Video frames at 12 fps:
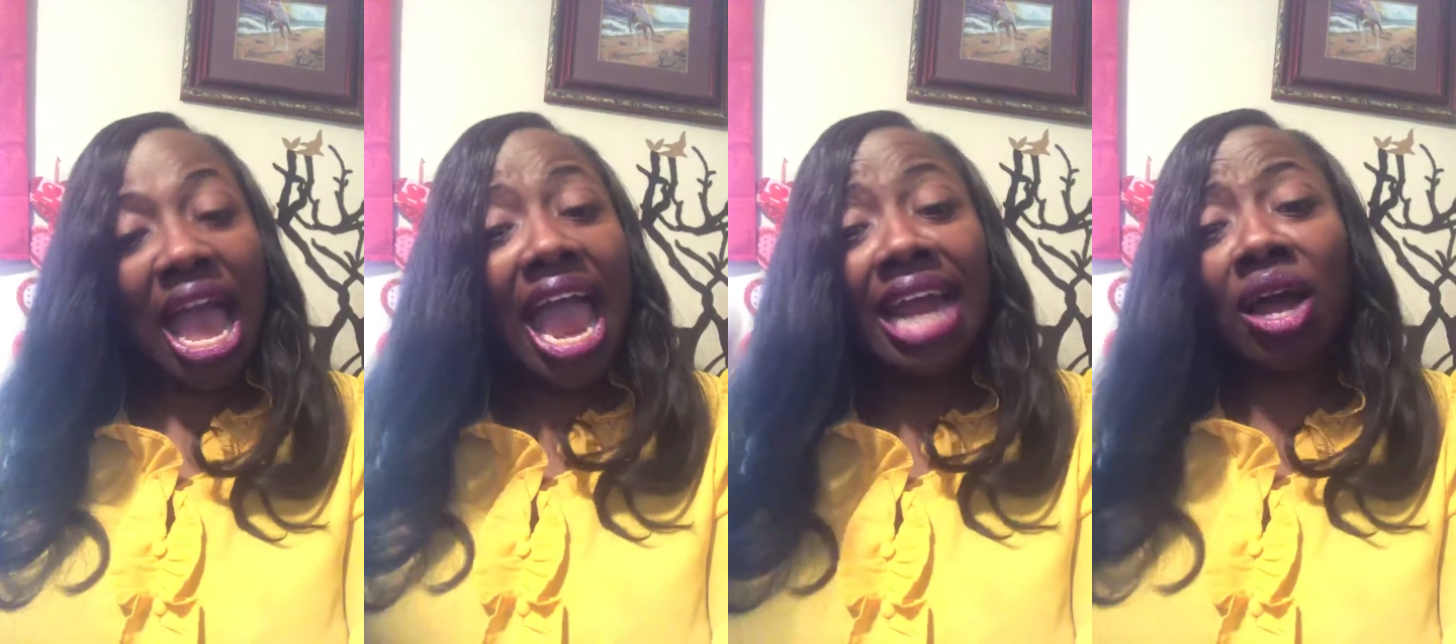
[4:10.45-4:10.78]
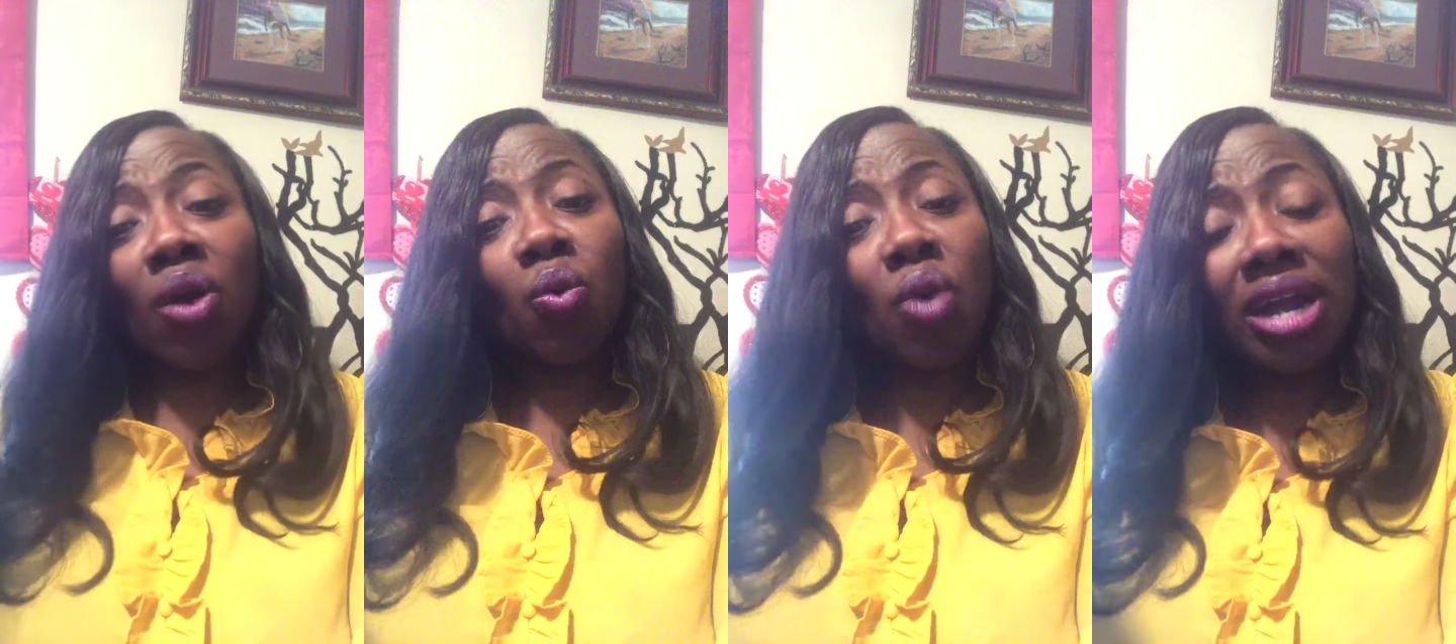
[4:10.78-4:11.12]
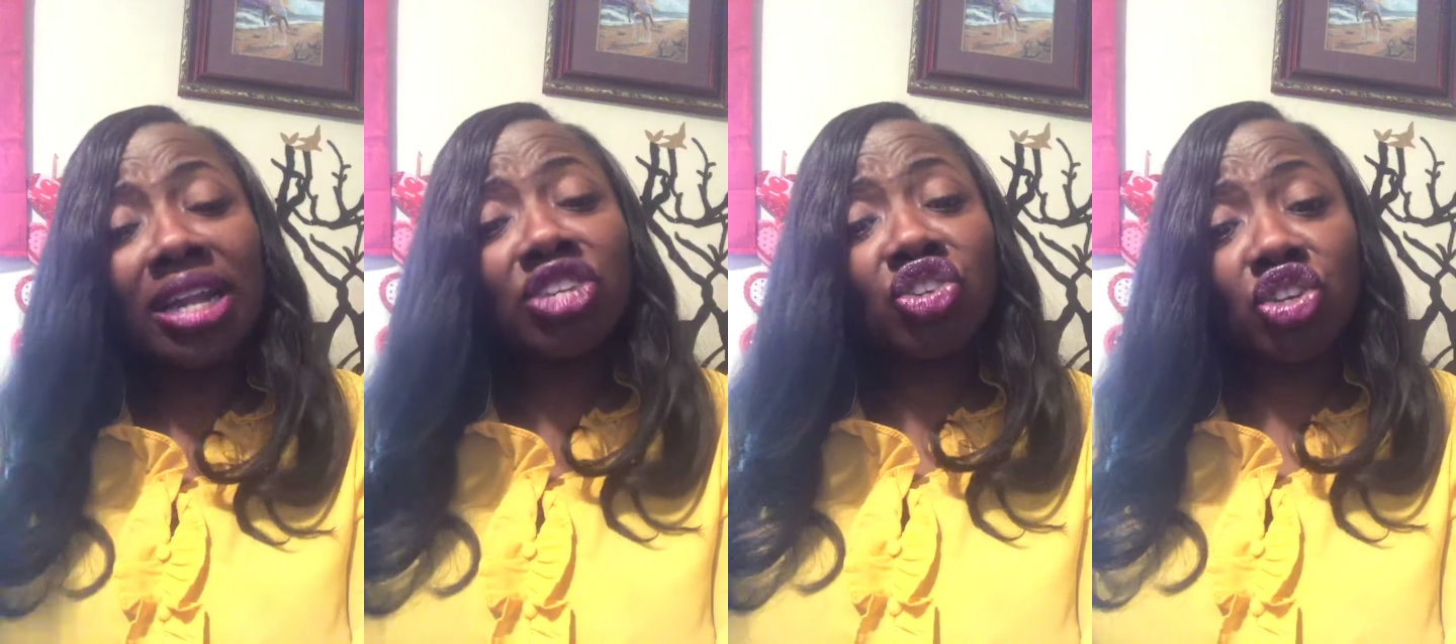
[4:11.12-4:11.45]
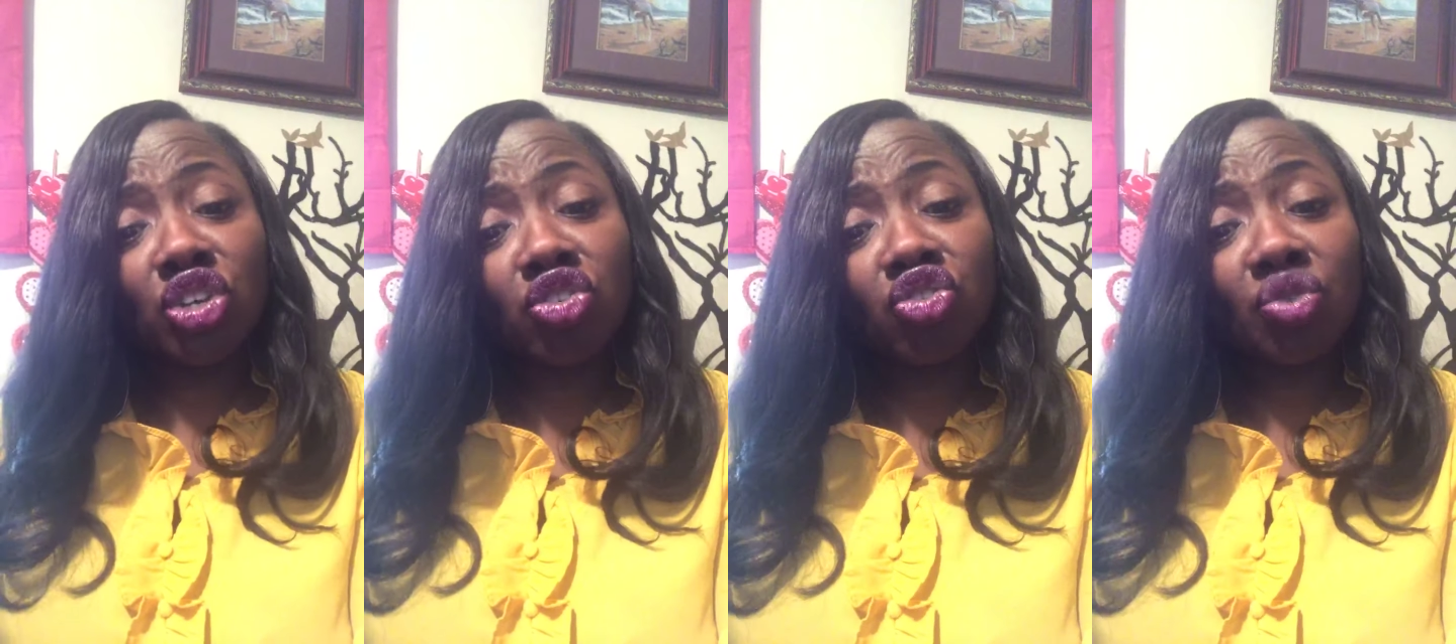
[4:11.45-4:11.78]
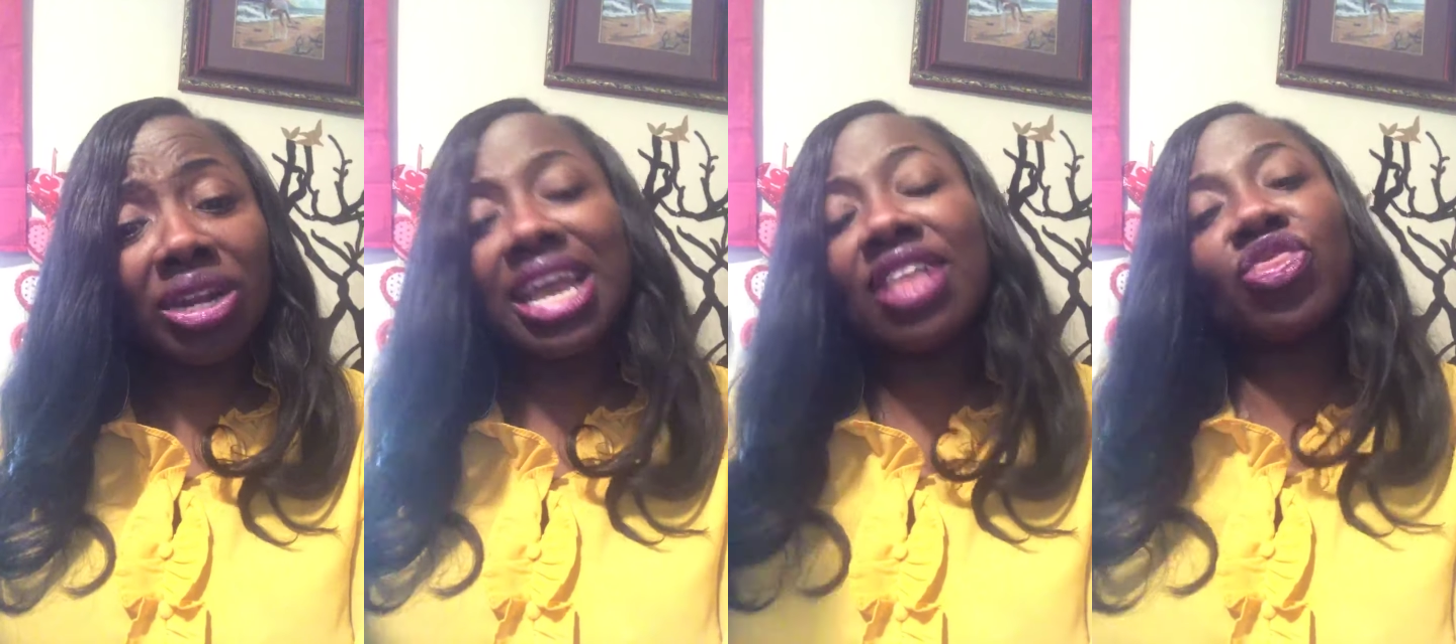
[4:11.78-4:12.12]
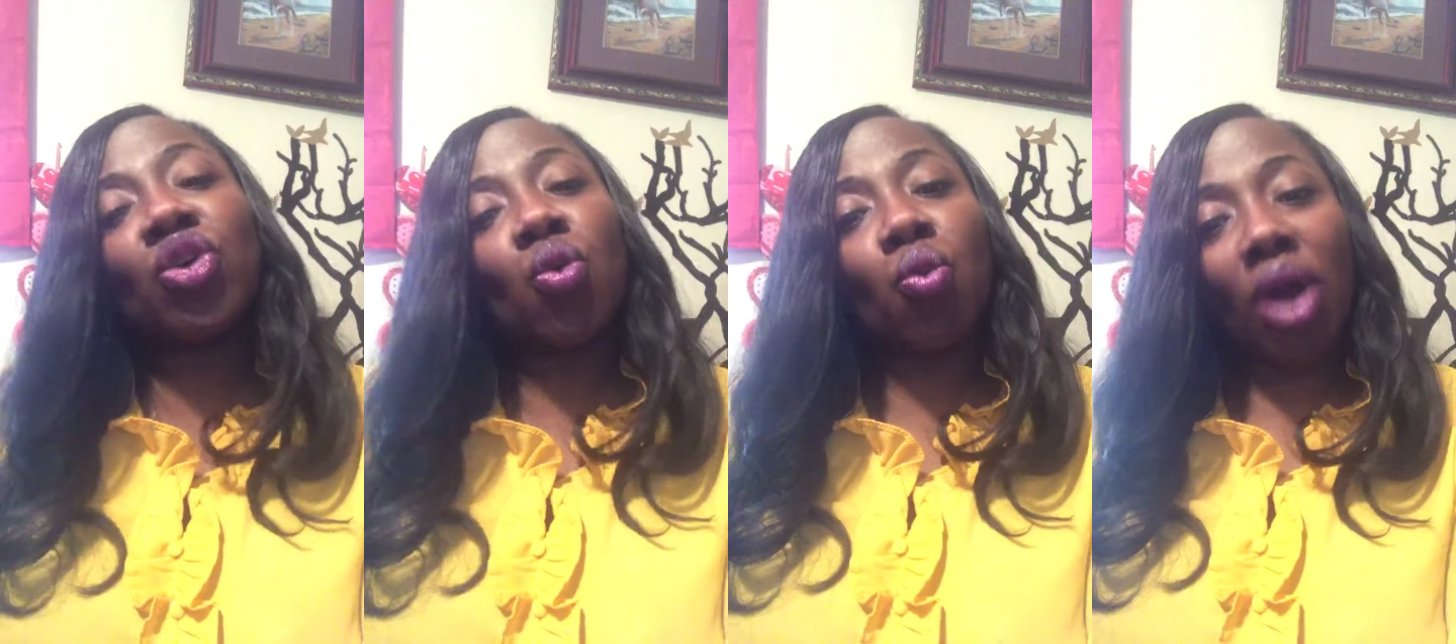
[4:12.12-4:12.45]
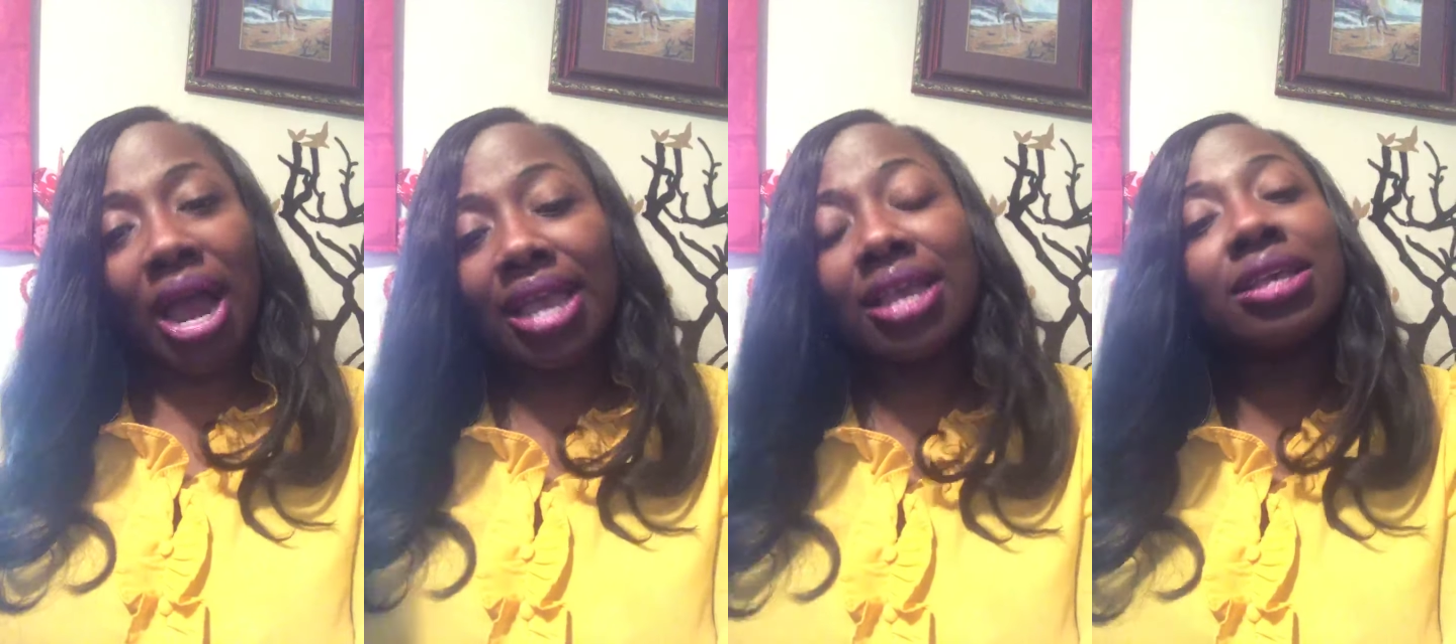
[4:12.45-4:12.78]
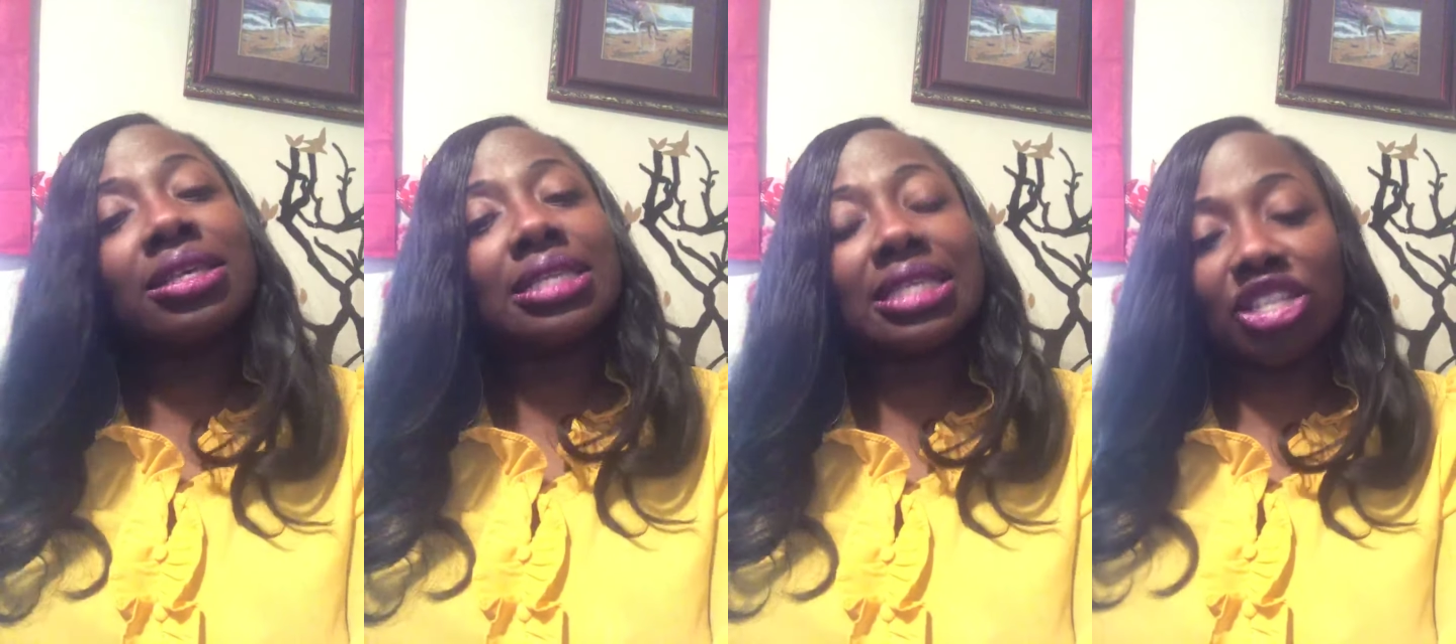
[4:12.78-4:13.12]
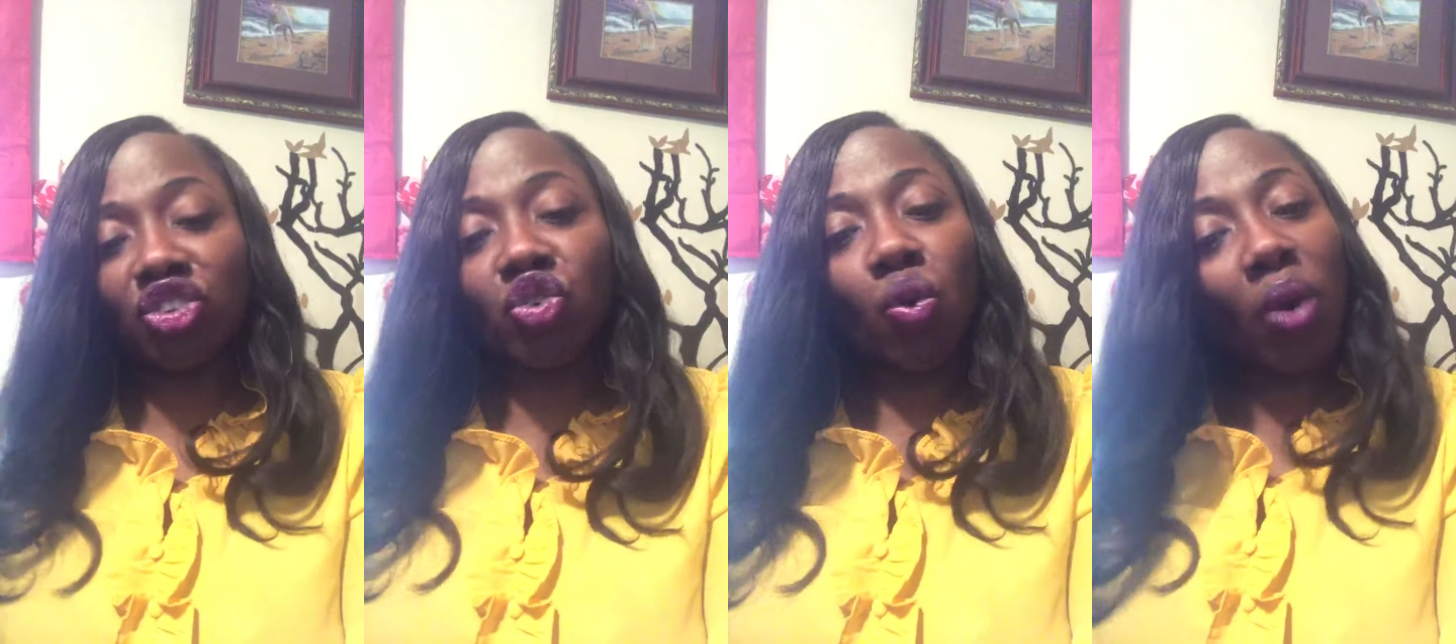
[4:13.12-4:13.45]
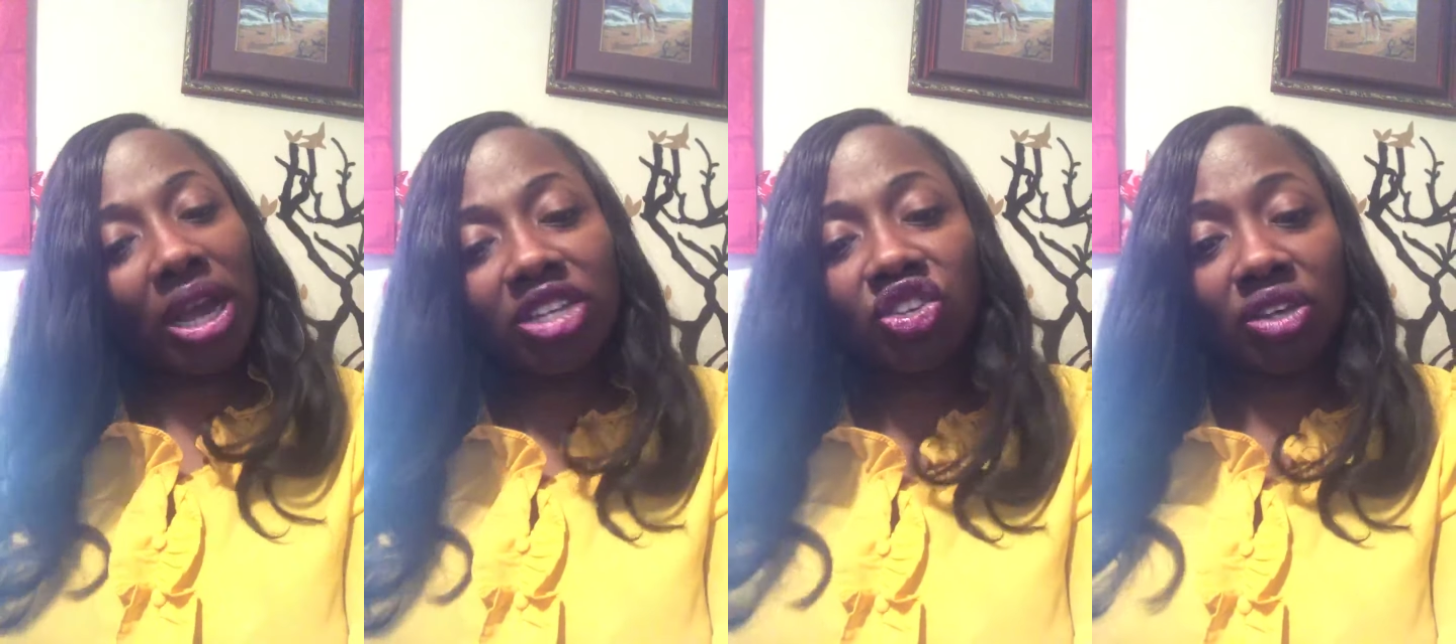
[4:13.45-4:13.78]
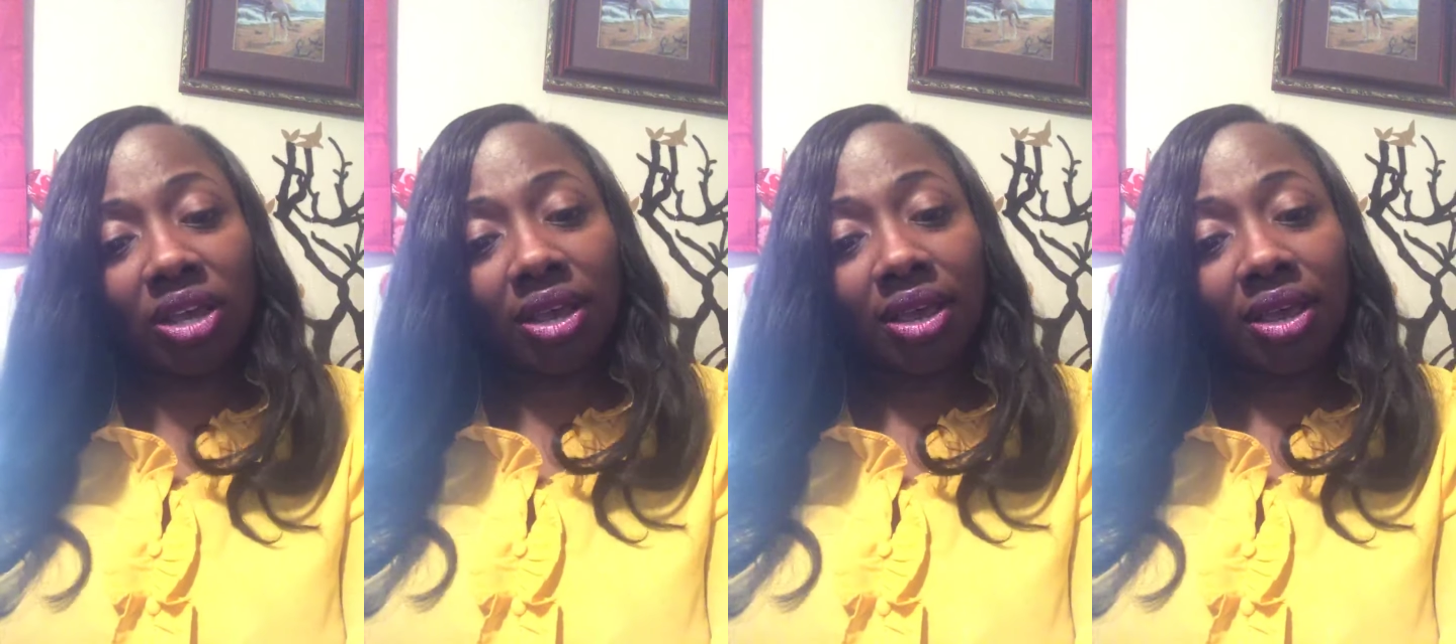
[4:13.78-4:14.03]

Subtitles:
and I wanted children in the right situation.